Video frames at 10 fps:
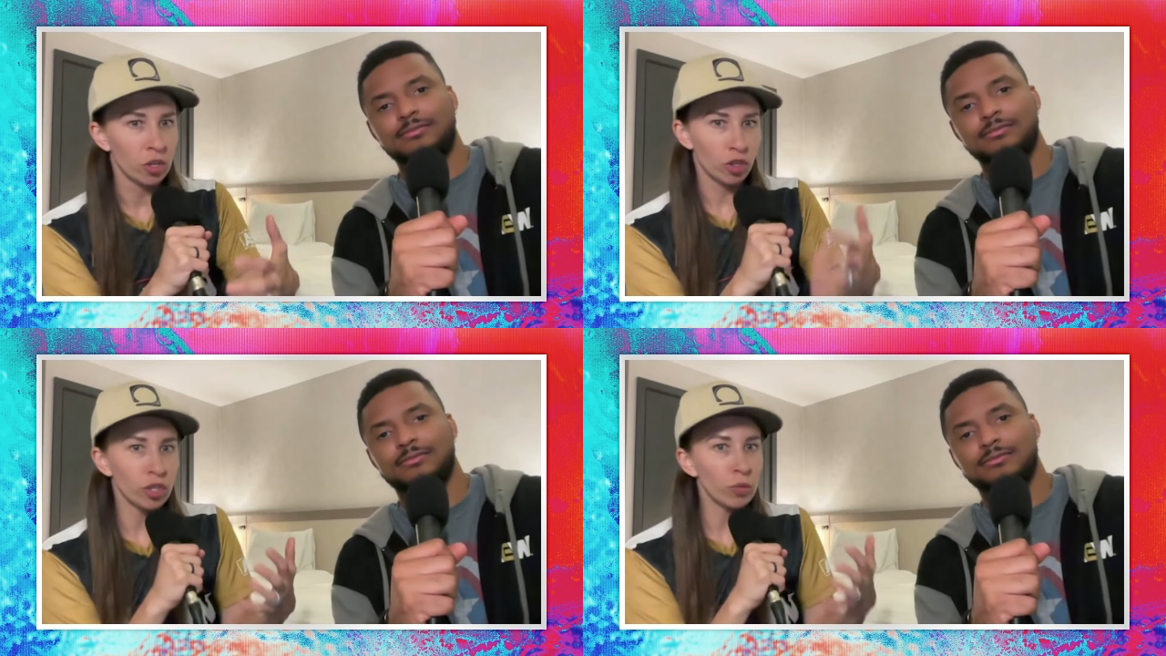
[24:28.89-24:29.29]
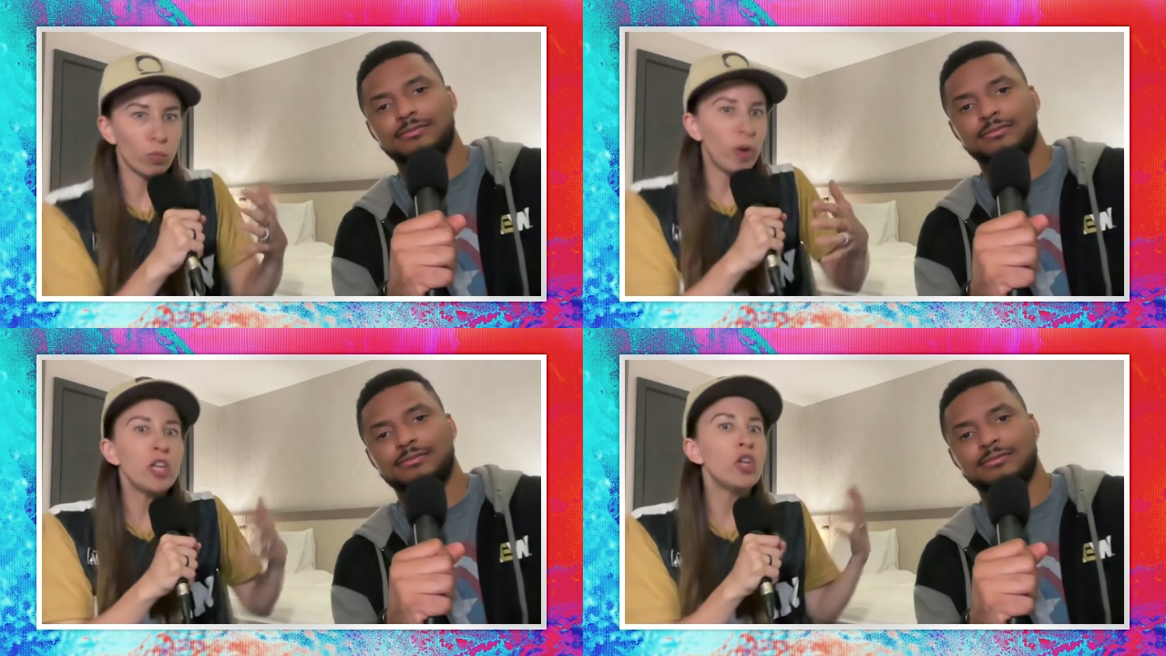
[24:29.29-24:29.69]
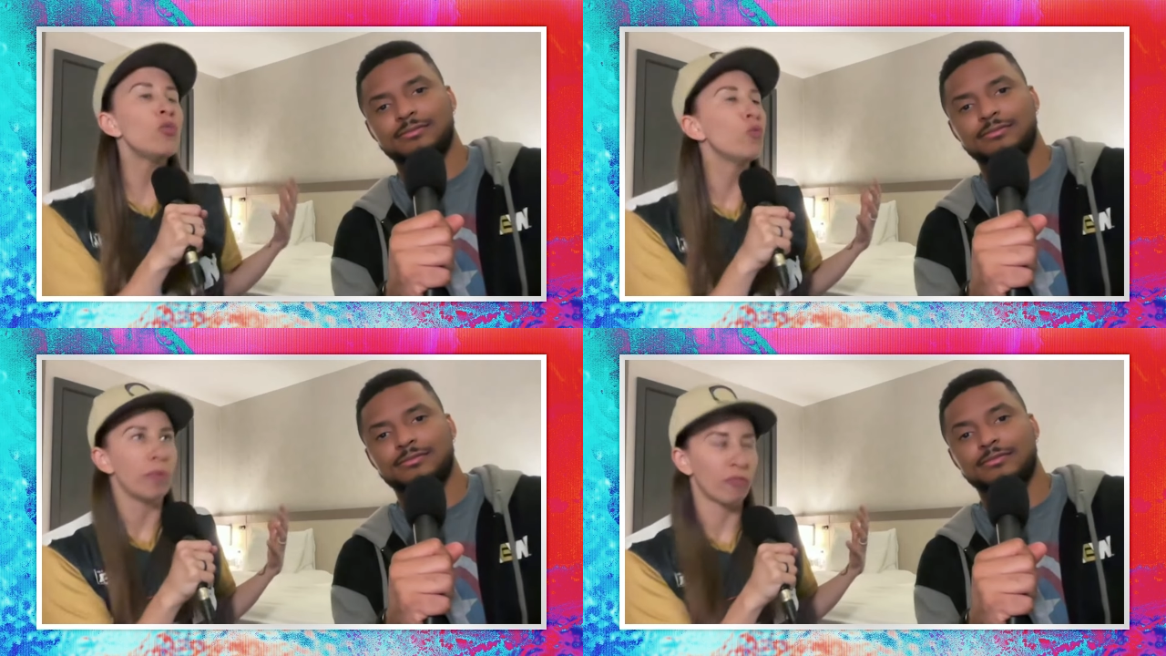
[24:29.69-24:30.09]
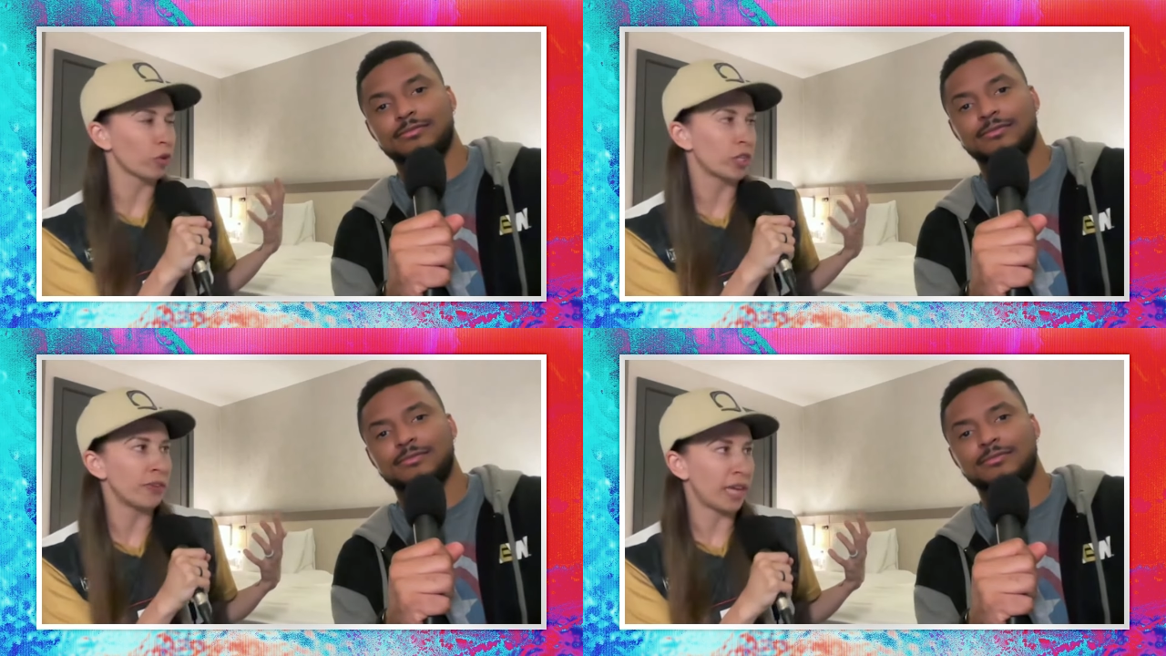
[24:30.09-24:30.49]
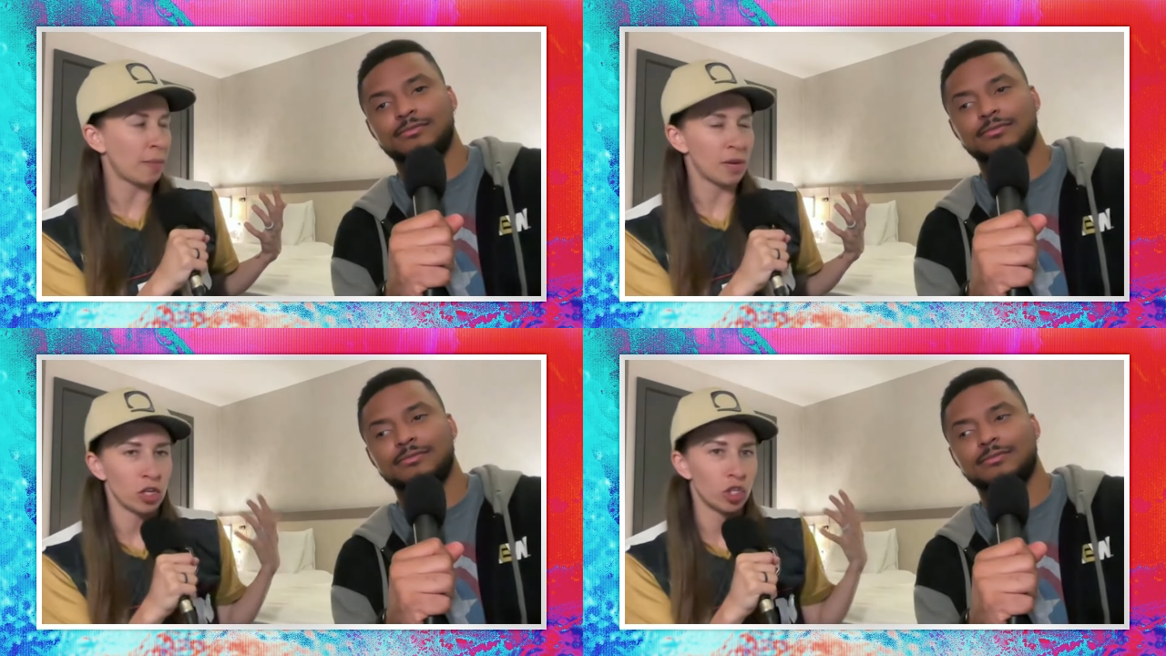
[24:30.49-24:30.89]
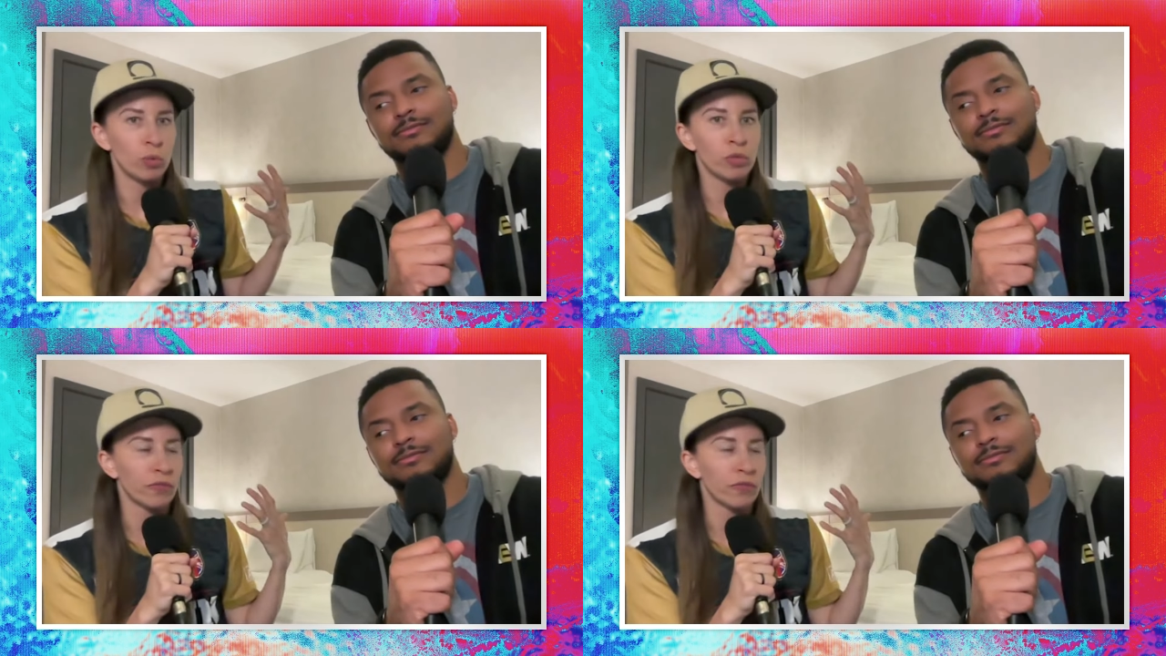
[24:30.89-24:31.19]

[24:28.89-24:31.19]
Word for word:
Speaker 1: She we knew before she even came in, she was a